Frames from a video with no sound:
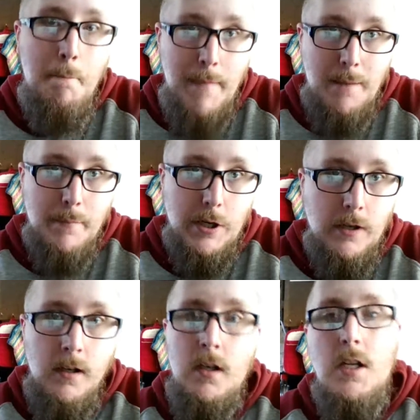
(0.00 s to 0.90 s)

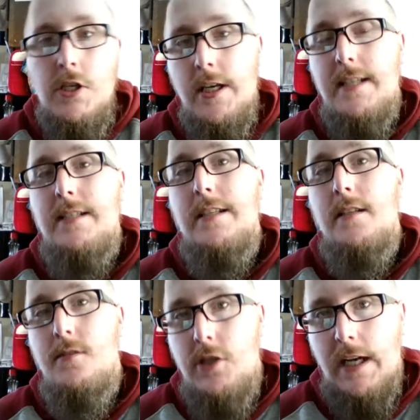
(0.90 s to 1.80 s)
member
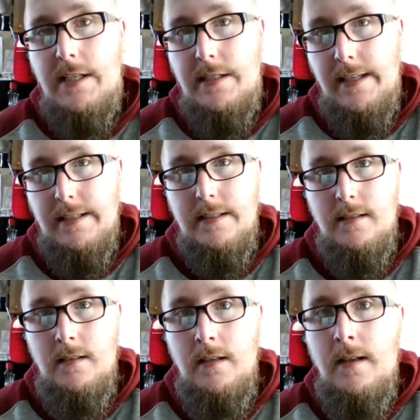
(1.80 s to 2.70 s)
Justin Justice.